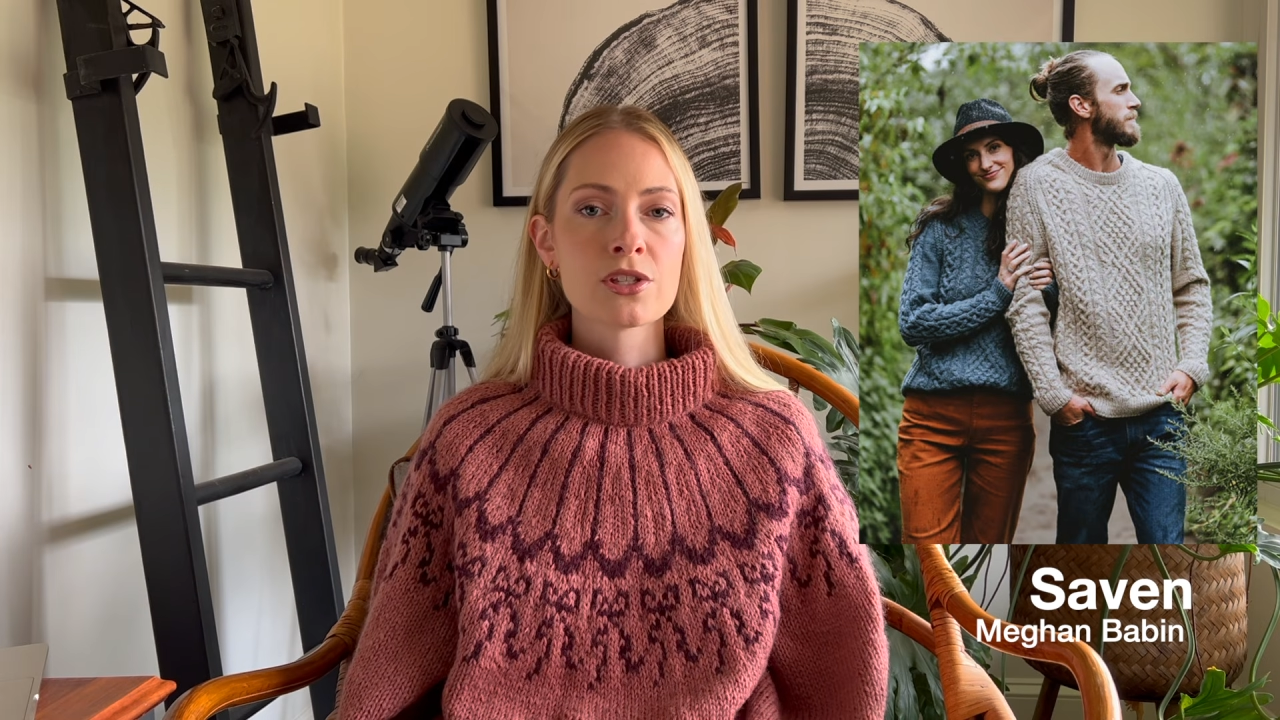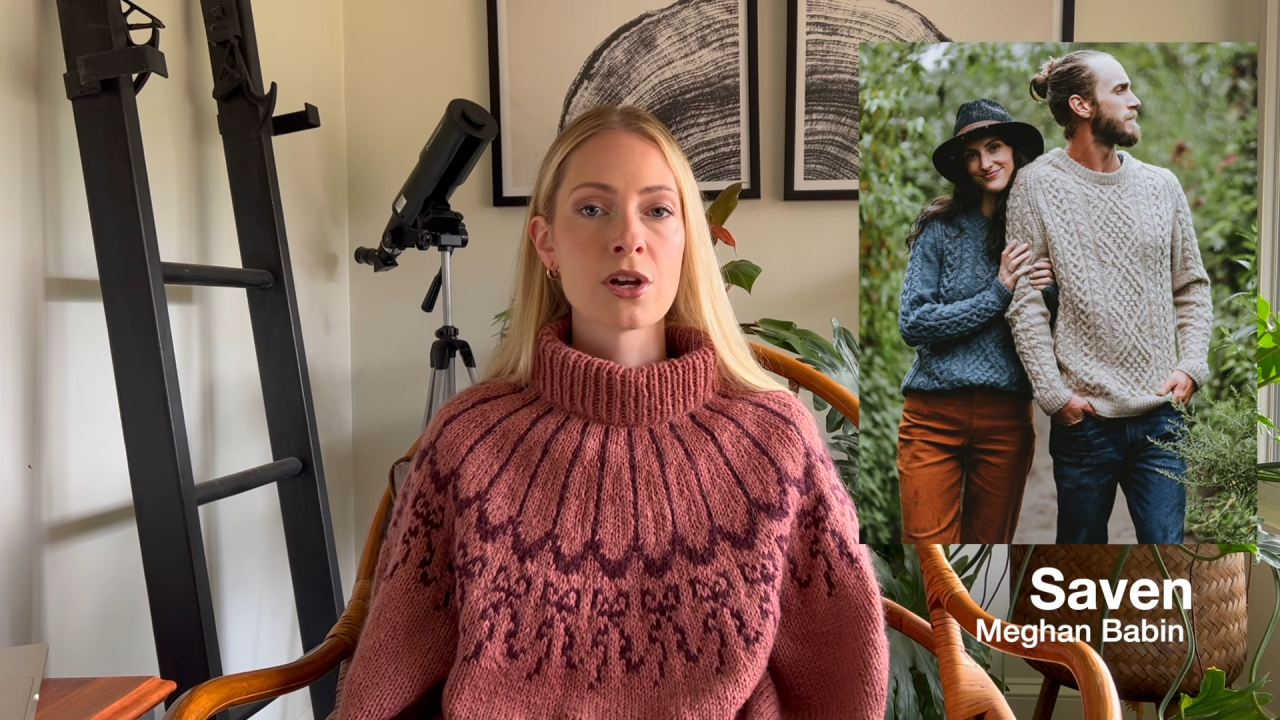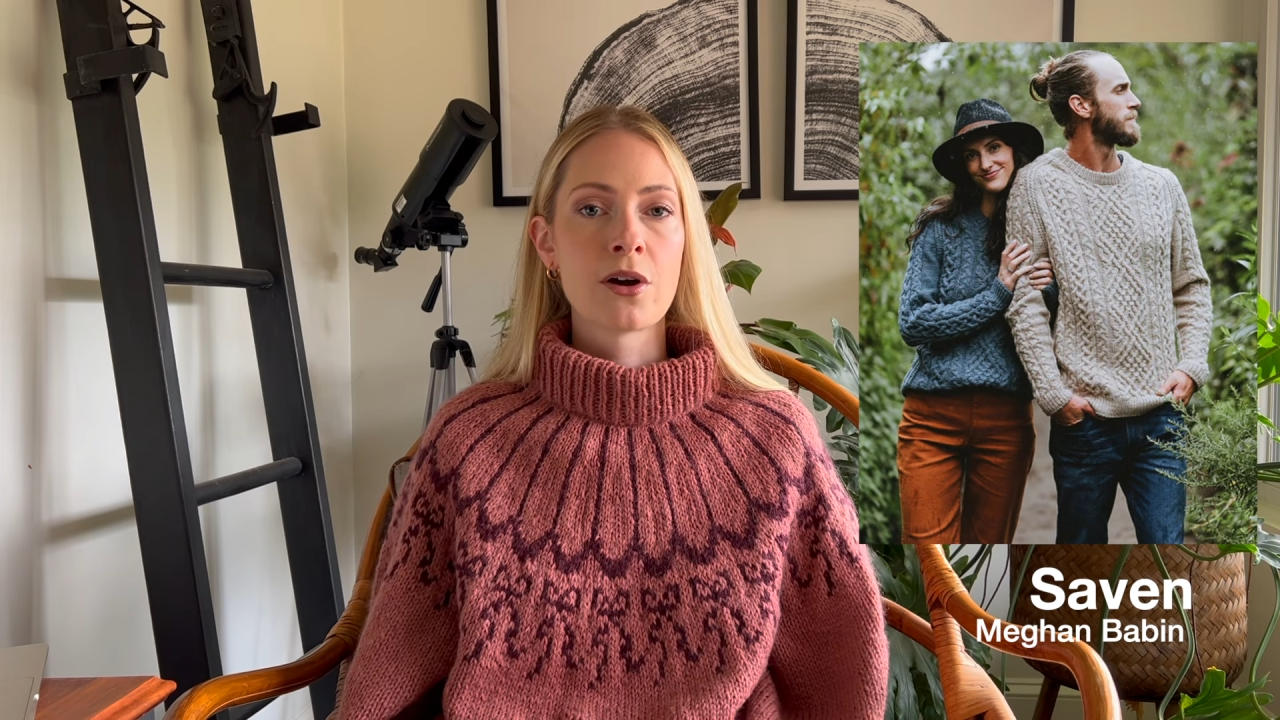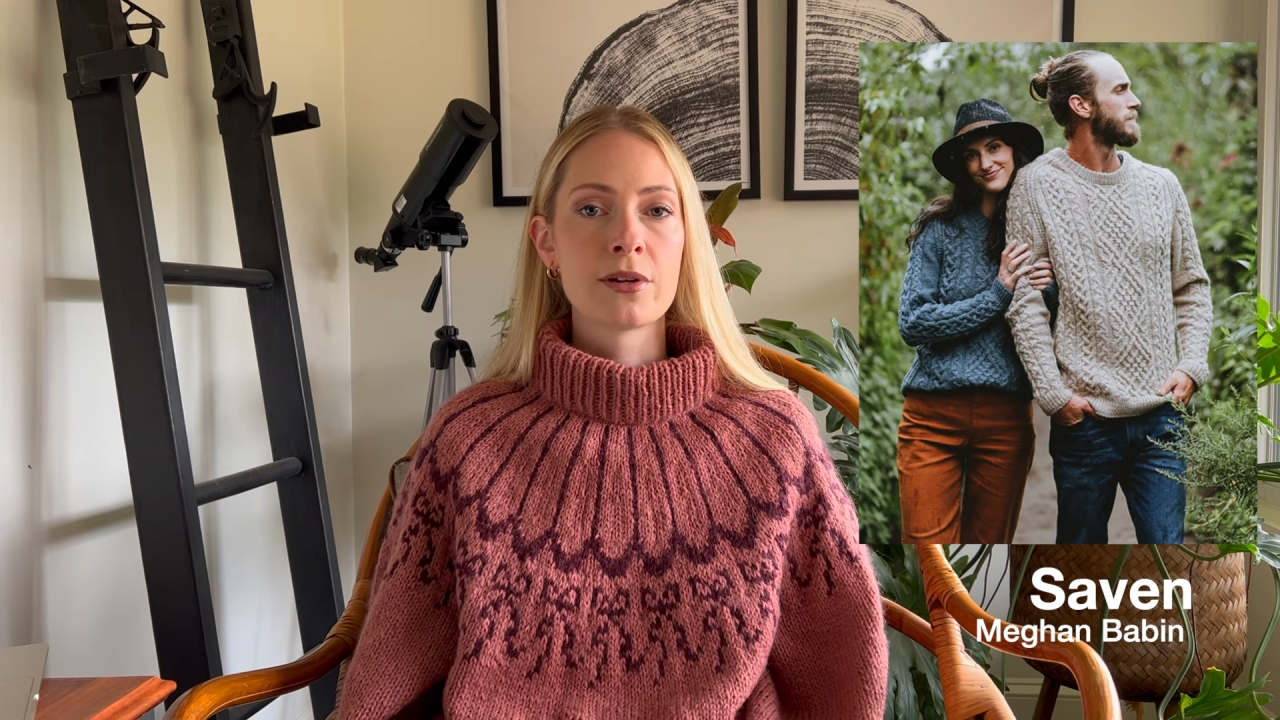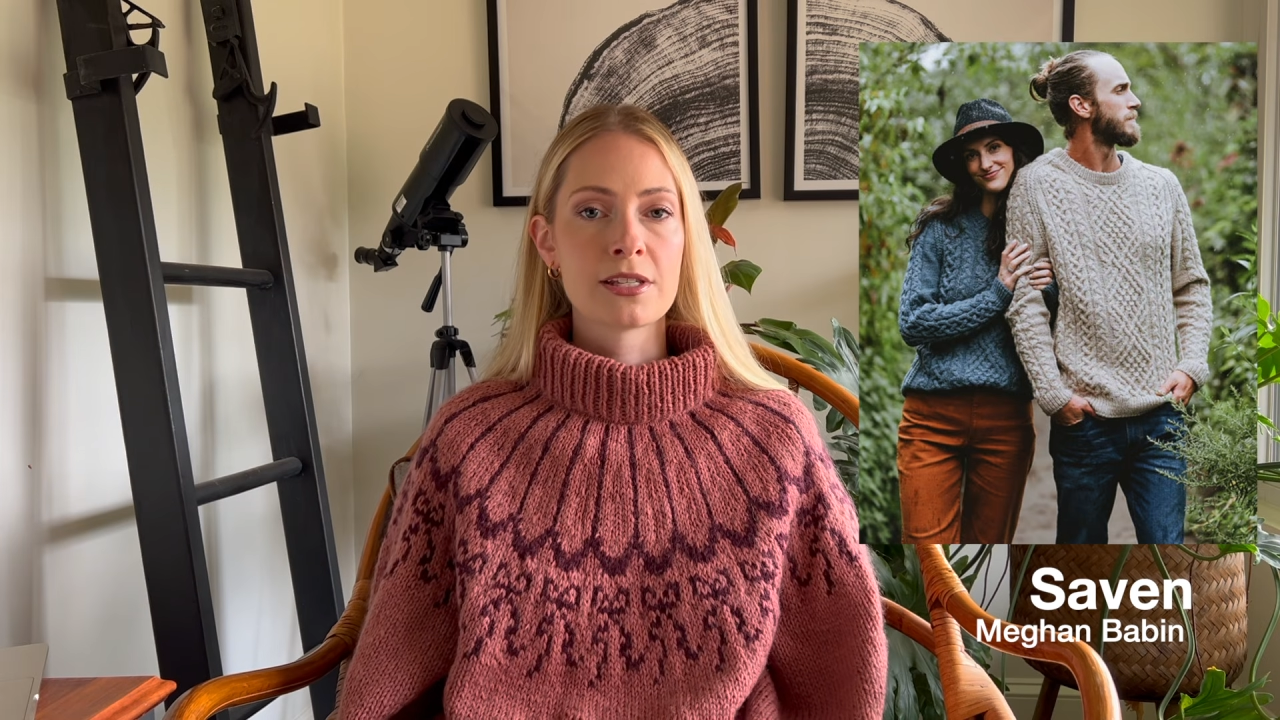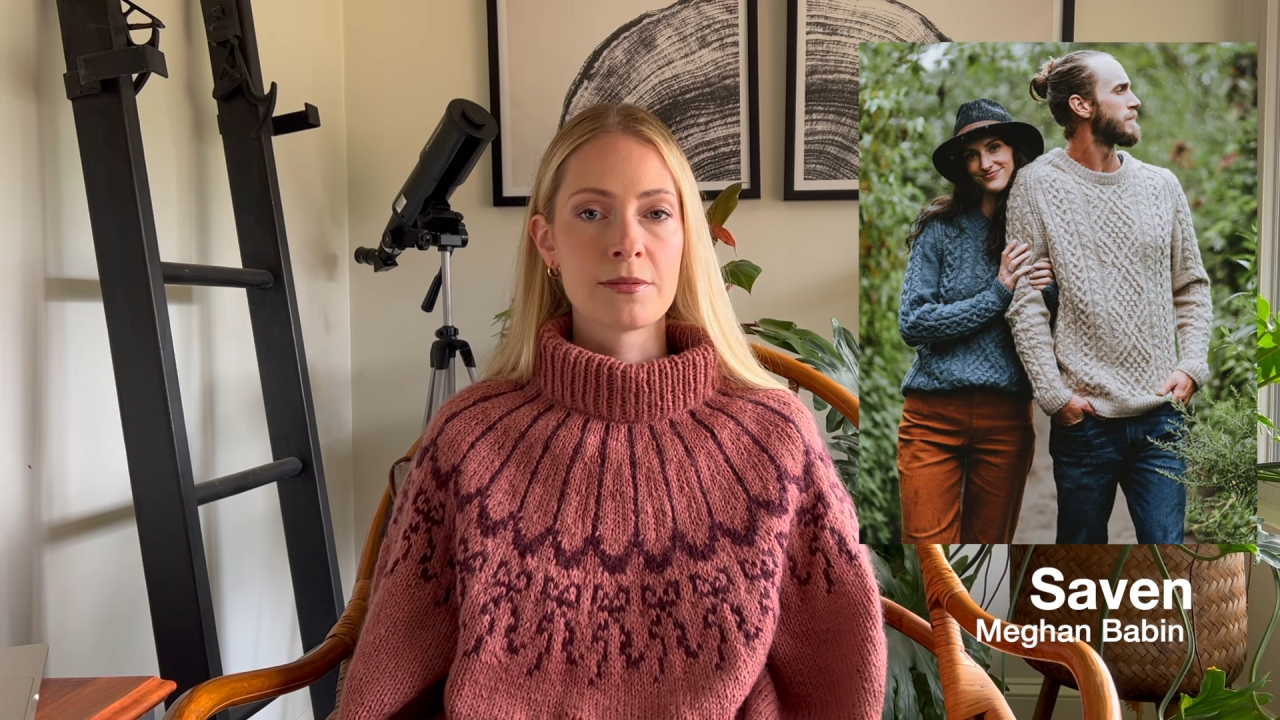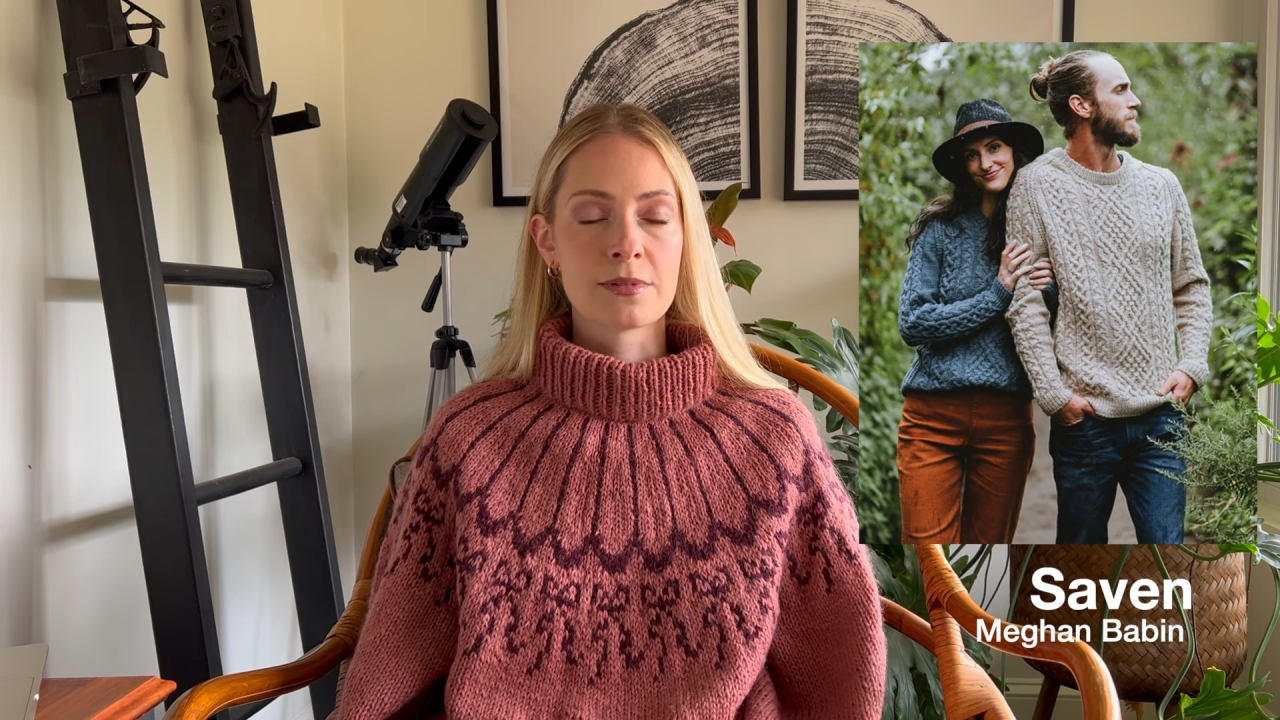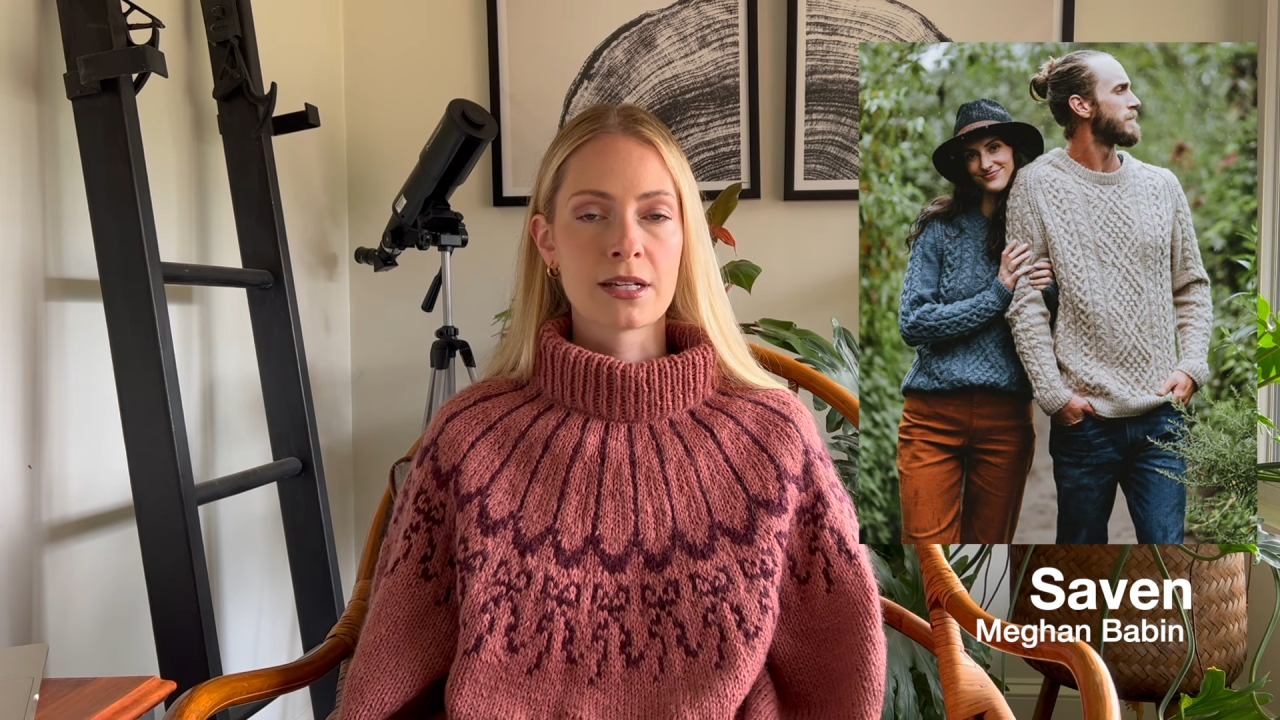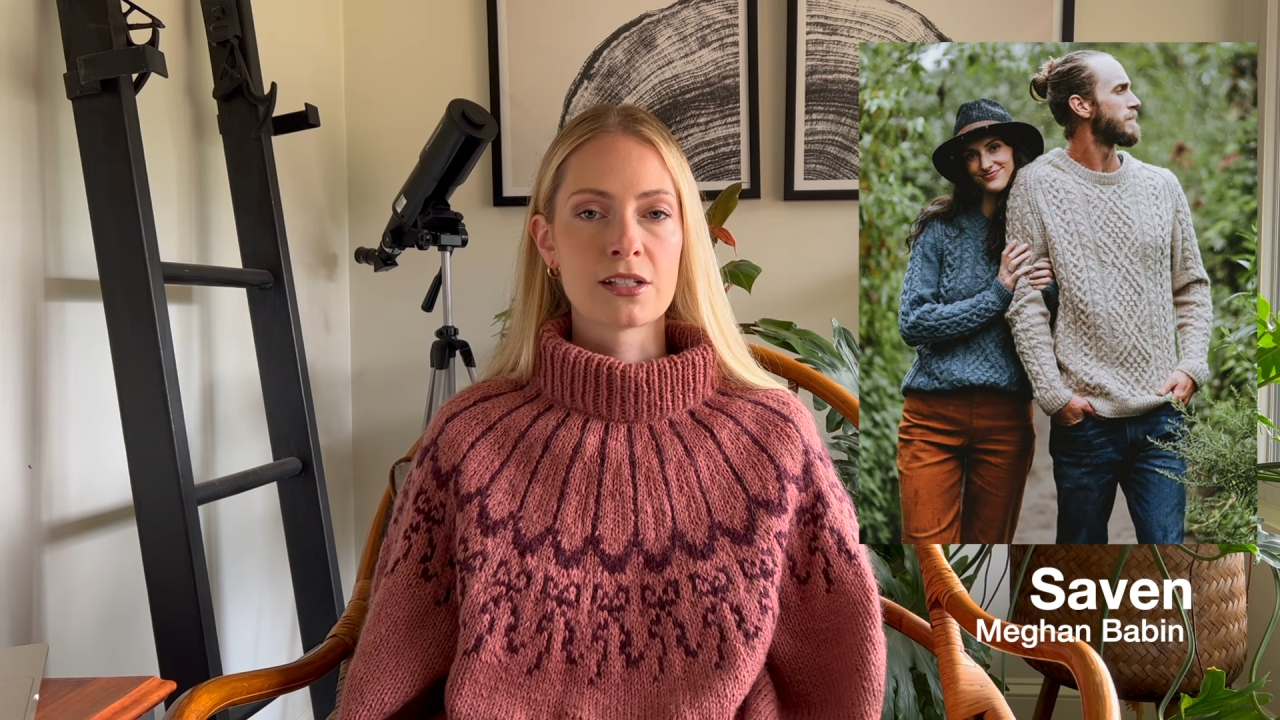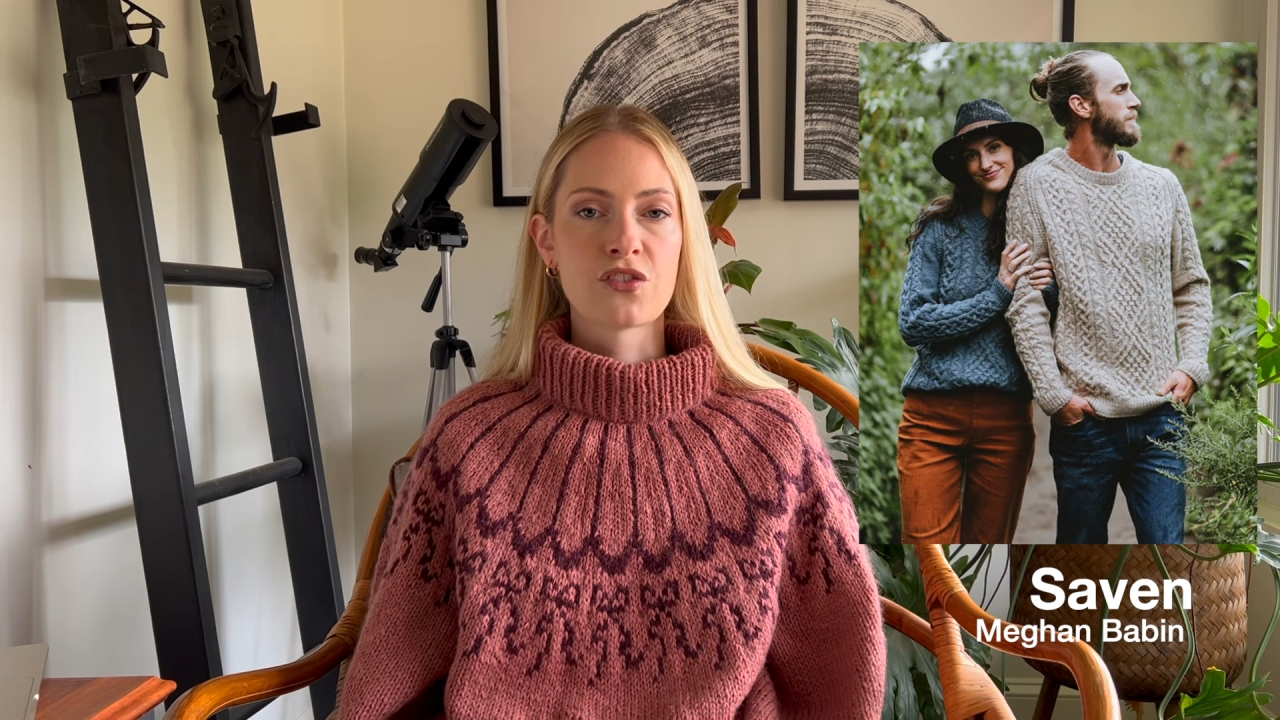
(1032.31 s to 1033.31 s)
so it
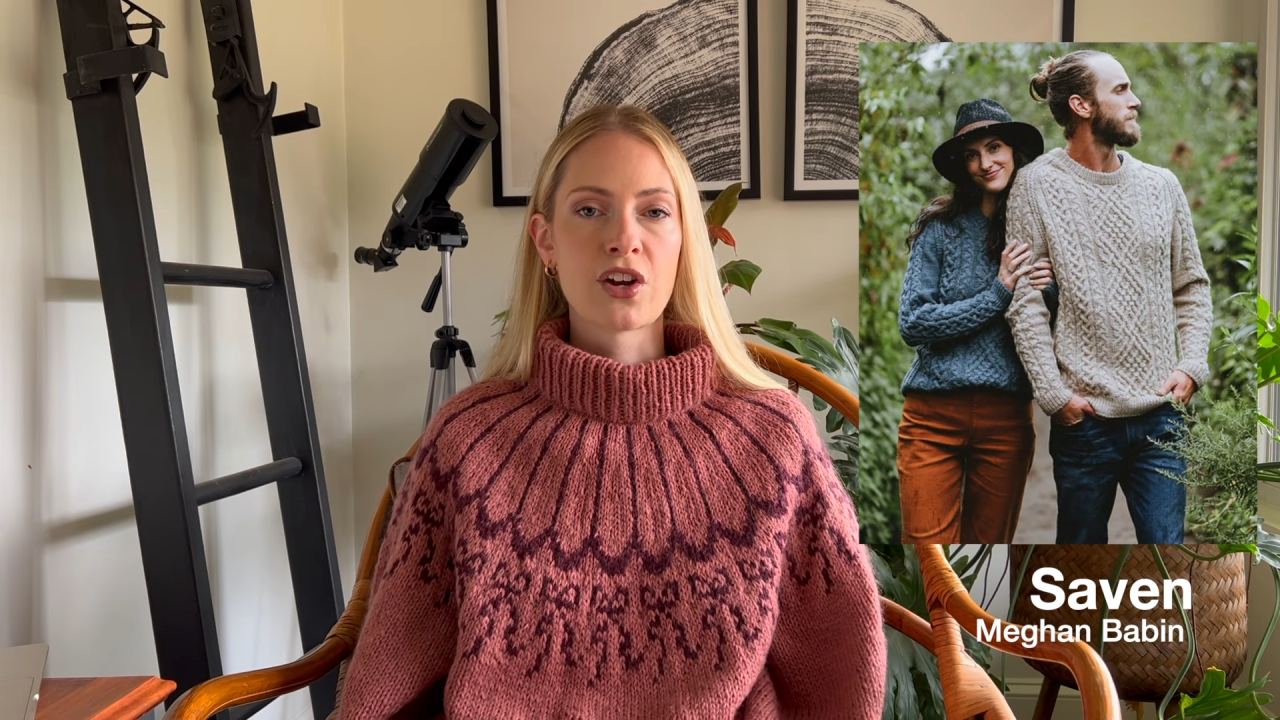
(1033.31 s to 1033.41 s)
seems like it's